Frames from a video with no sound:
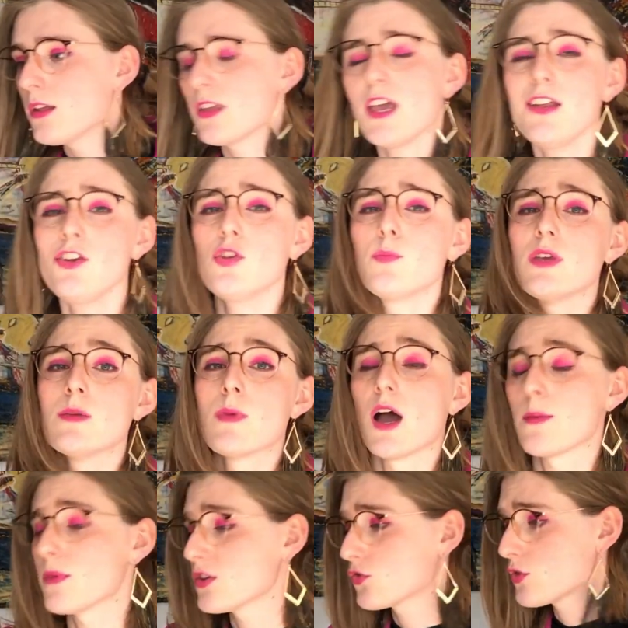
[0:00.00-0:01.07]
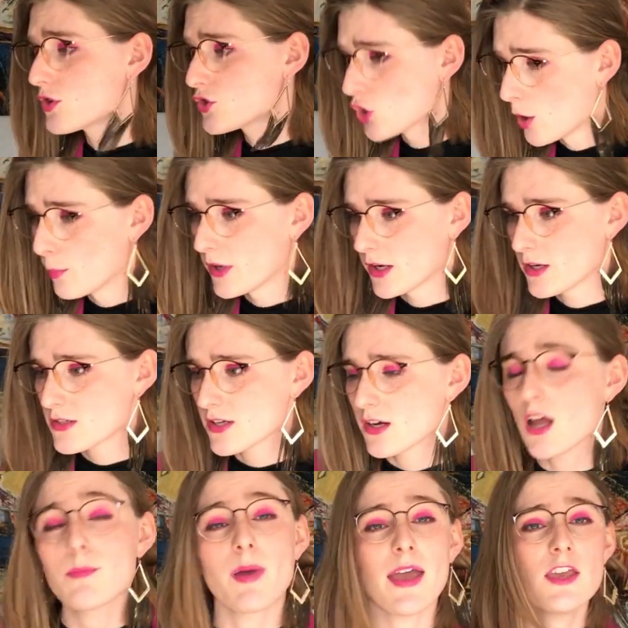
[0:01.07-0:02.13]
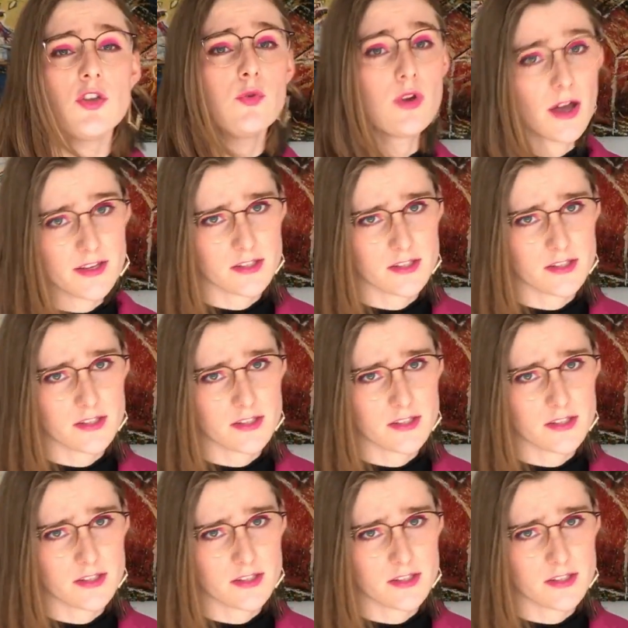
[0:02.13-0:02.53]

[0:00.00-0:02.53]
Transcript: Can you be my mistress dominant and I pay you nice